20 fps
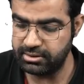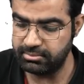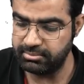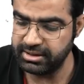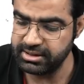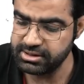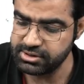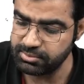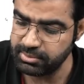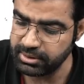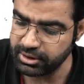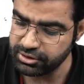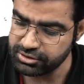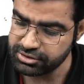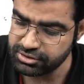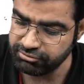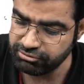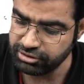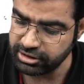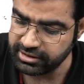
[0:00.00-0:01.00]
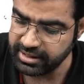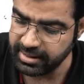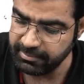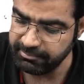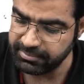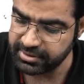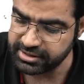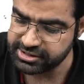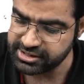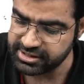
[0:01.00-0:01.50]
Means because of the
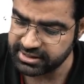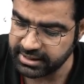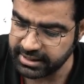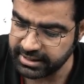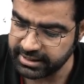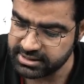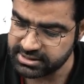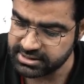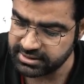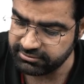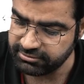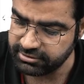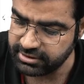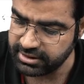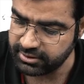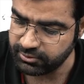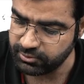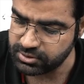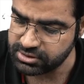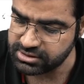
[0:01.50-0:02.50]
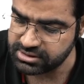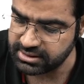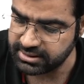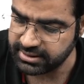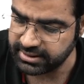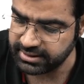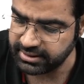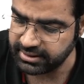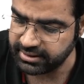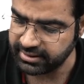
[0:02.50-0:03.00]
temperature rise, if there was
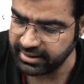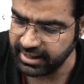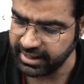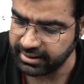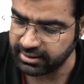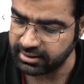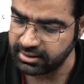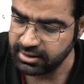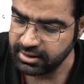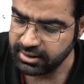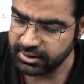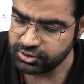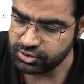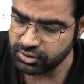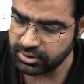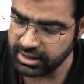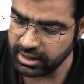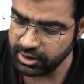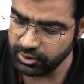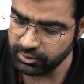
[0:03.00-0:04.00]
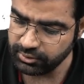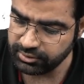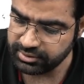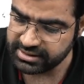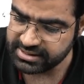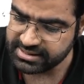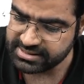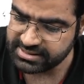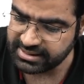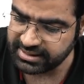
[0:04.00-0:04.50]
certain crack, so now
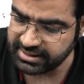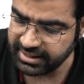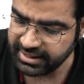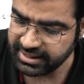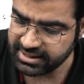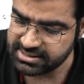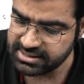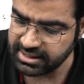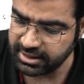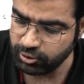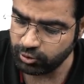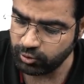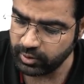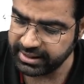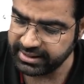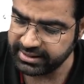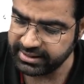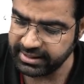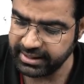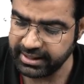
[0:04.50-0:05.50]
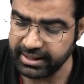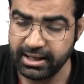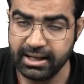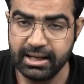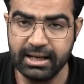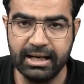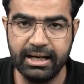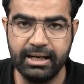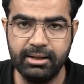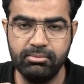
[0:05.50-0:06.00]
these cracks are widening,
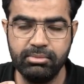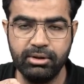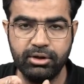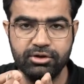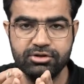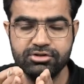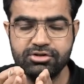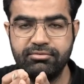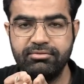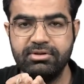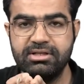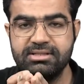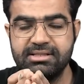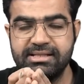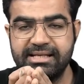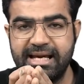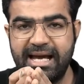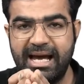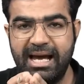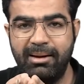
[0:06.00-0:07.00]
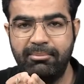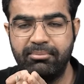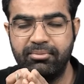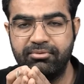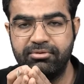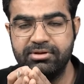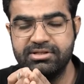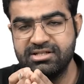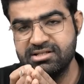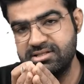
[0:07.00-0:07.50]
and because of this gap
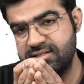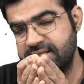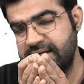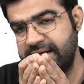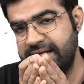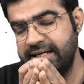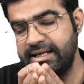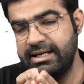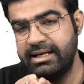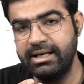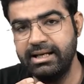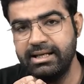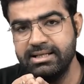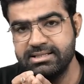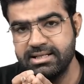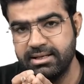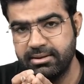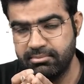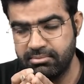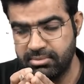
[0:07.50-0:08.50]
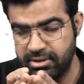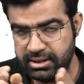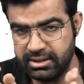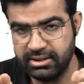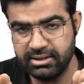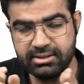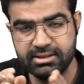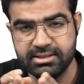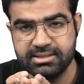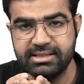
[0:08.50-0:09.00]
which is increasing in
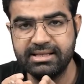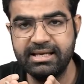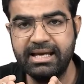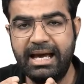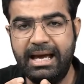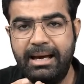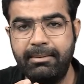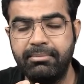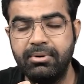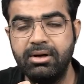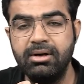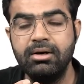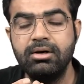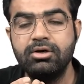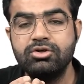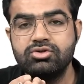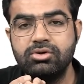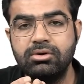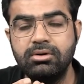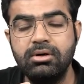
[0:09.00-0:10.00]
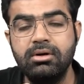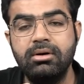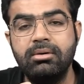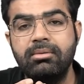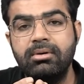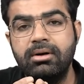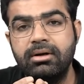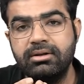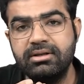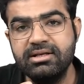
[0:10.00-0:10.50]
this gap, so
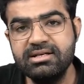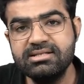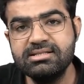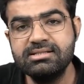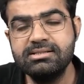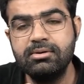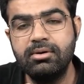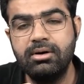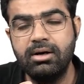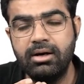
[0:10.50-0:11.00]
this